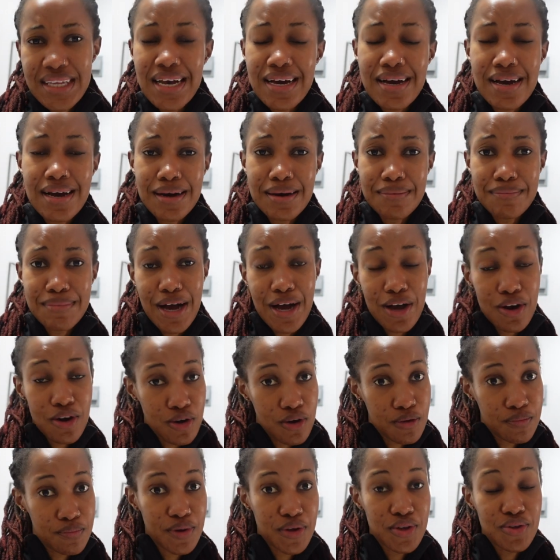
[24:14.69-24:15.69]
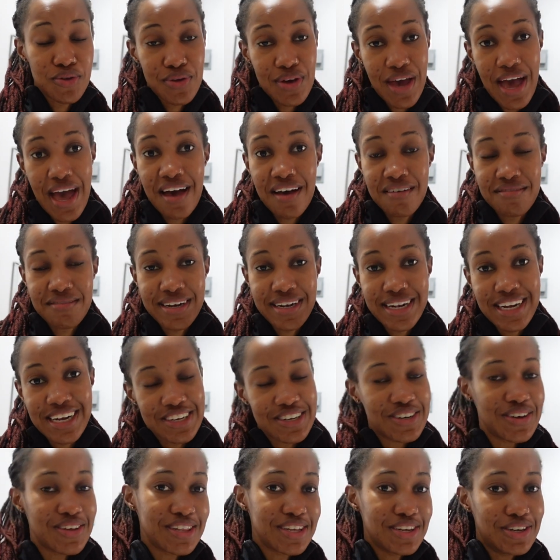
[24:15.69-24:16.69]
Um, I hope you have
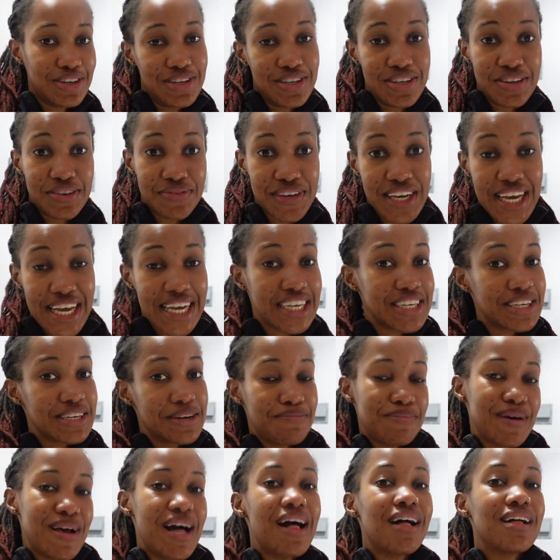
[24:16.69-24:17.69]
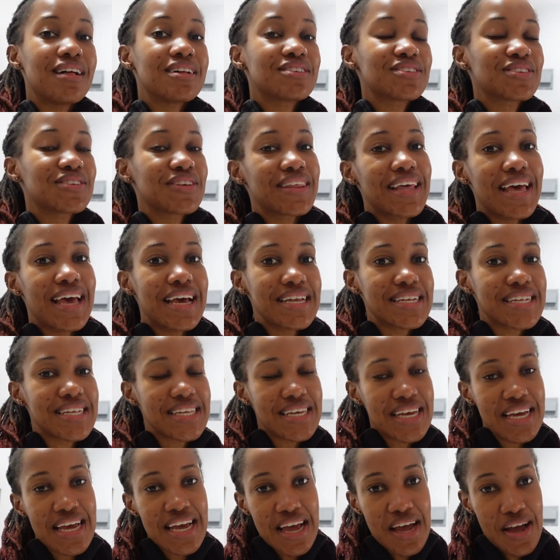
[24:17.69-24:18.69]
clicked on the notification bell so that
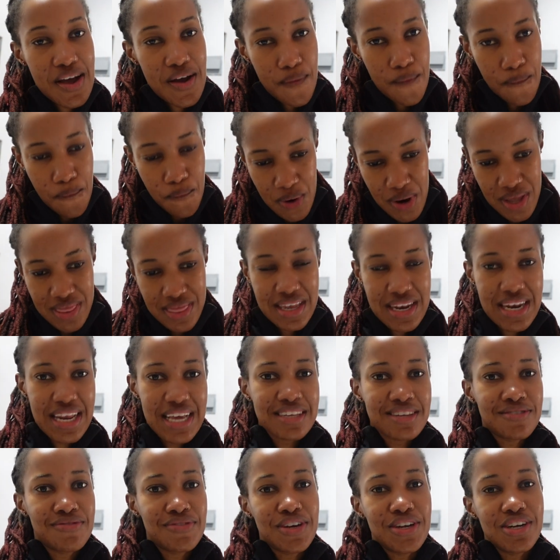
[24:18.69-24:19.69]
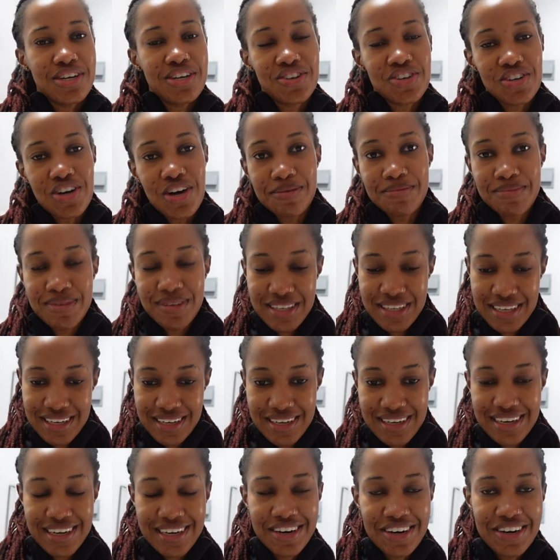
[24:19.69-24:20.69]
when the next video drops,
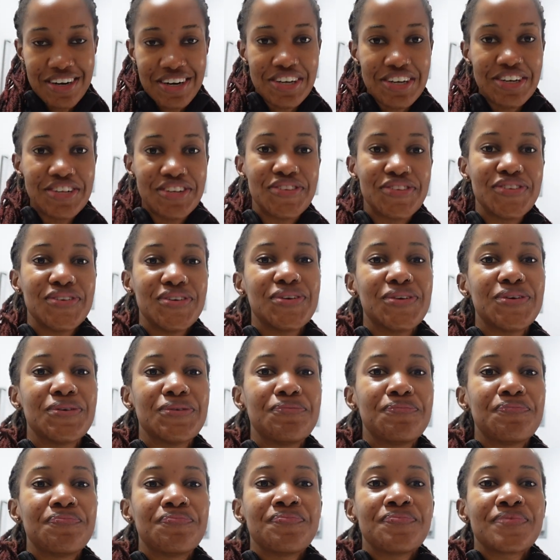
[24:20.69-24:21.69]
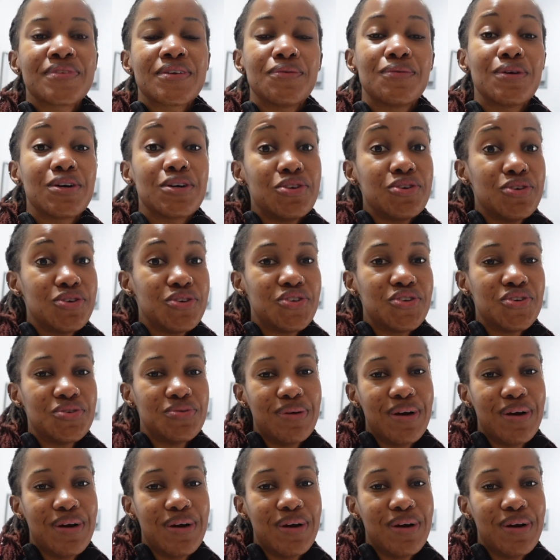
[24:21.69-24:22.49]
it alerts you. Well, YouTube